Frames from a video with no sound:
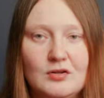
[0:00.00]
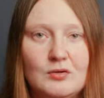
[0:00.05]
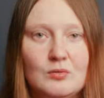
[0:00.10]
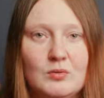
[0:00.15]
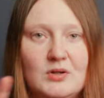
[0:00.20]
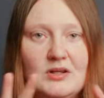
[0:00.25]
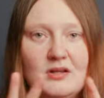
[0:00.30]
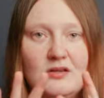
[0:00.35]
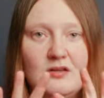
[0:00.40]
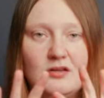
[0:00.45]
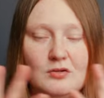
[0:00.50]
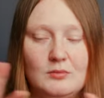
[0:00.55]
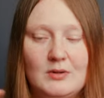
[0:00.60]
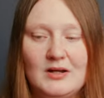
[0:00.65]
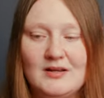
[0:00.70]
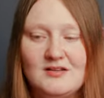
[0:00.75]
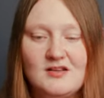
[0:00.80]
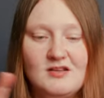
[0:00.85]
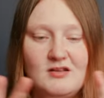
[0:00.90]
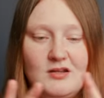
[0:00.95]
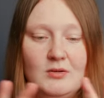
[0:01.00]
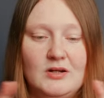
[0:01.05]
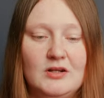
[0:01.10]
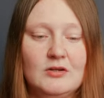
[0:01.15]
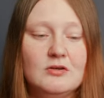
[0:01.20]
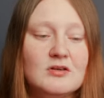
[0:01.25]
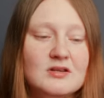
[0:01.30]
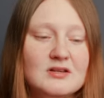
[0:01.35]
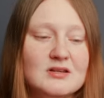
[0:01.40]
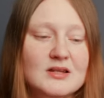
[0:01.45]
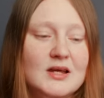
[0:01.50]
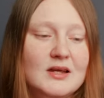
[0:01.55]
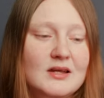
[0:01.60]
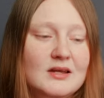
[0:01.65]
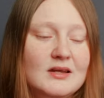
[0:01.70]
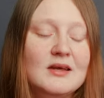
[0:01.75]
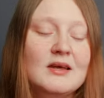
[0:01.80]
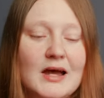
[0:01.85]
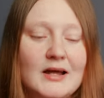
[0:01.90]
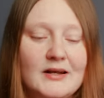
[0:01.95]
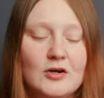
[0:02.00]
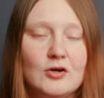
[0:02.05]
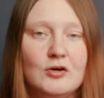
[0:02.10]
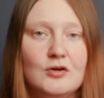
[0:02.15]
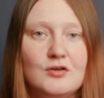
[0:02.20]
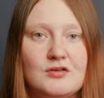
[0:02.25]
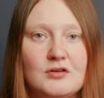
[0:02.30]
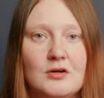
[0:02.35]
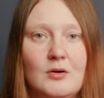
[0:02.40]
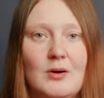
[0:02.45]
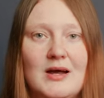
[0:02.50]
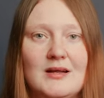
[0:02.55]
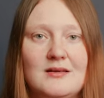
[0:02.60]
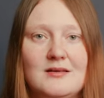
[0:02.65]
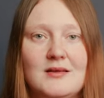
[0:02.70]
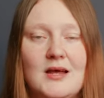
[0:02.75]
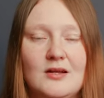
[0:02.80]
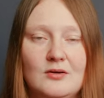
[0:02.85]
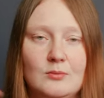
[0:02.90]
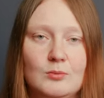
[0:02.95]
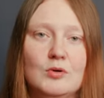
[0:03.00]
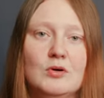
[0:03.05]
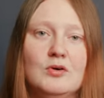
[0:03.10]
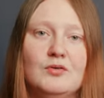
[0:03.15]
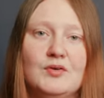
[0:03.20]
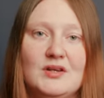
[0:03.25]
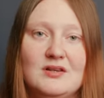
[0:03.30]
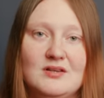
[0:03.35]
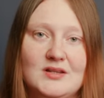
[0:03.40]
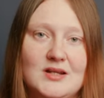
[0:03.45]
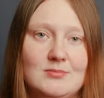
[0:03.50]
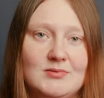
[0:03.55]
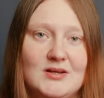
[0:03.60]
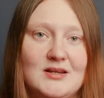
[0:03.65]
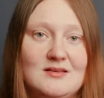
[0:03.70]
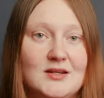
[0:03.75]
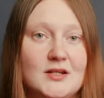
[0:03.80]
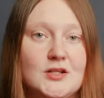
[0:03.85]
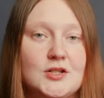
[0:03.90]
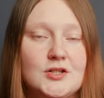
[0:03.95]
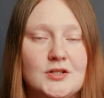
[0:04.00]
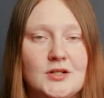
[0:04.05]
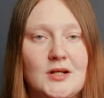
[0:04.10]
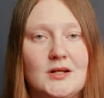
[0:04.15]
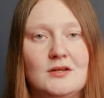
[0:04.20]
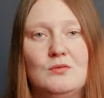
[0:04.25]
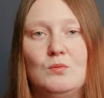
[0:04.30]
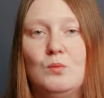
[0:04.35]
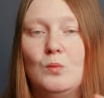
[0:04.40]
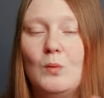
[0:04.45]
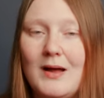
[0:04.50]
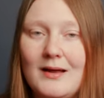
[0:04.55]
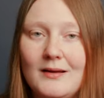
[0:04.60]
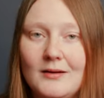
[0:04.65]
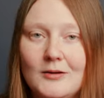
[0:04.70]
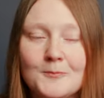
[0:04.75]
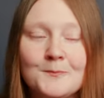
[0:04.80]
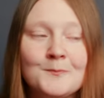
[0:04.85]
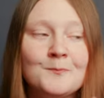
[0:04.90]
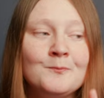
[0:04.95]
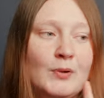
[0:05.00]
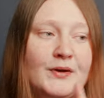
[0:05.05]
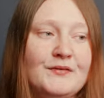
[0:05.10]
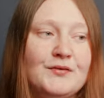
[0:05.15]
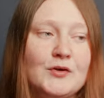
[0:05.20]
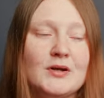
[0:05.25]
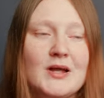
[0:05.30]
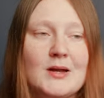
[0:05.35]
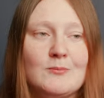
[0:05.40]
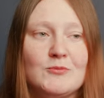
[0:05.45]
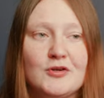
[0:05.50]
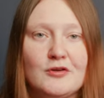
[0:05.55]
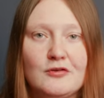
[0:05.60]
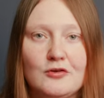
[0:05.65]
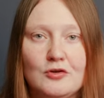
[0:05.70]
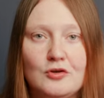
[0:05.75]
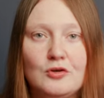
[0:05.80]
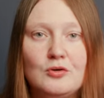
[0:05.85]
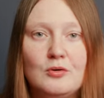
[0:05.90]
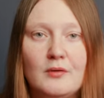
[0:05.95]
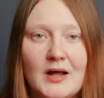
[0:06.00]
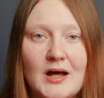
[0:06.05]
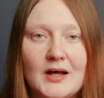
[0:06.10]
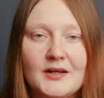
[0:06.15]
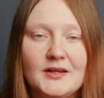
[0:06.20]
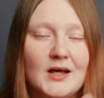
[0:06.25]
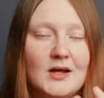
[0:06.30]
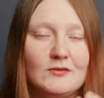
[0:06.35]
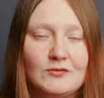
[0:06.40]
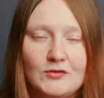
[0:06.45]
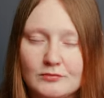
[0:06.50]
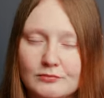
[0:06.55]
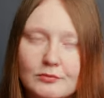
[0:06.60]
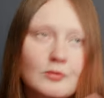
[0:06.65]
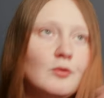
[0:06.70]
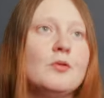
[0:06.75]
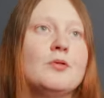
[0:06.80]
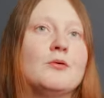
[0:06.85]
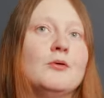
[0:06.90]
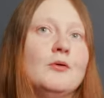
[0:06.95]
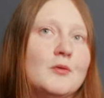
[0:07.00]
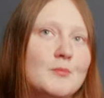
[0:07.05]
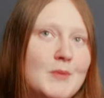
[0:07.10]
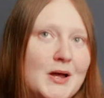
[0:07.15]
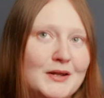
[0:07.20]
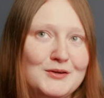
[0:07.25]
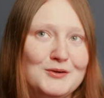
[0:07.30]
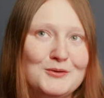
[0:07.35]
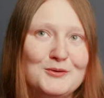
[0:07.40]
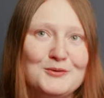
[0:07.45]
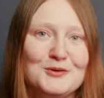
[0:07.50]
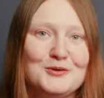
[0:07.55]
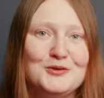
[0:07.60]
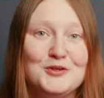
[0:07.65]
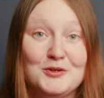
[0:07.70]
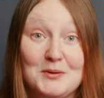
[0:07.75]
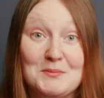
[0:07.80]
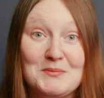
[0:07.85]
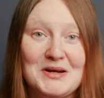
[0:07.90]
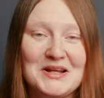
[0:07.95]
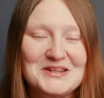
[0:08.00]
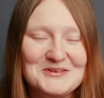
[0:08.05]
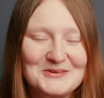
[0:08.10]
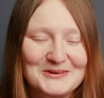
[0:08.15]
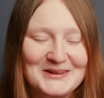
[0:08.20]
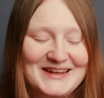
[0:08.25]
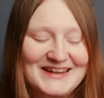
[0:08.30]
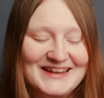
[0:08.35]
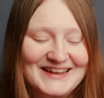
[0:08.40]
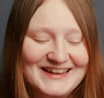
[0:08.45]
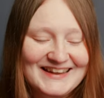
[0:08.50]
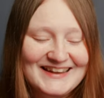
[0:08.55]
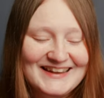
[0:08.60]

squeeze so I can see what it looks like, and it also adds anamorphic stabilization as well. But if your camera doesn't do that, you'll have to root through the menus and do it manually.